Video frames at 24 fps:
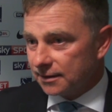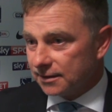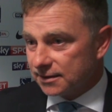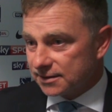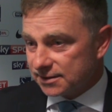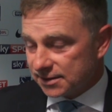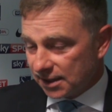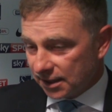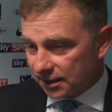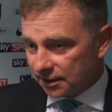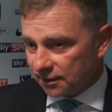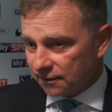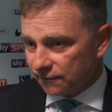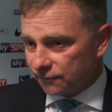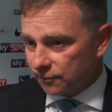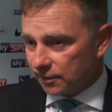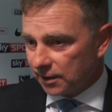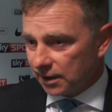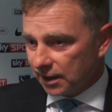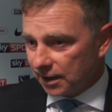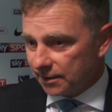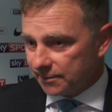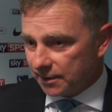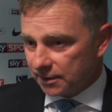And the second half we
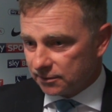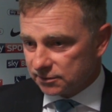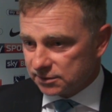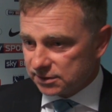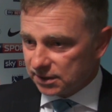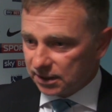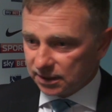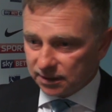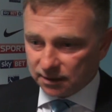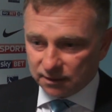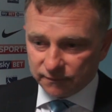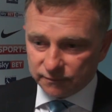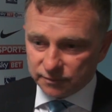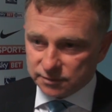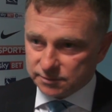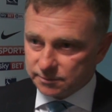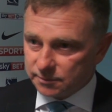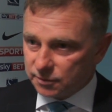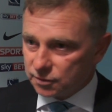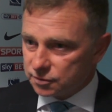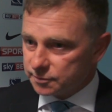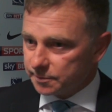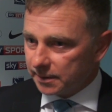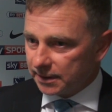came out, second half was
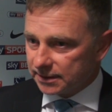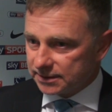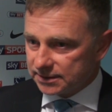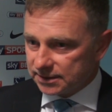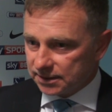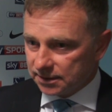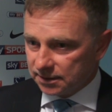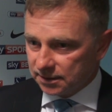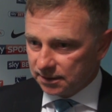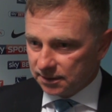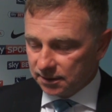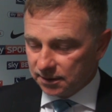much better.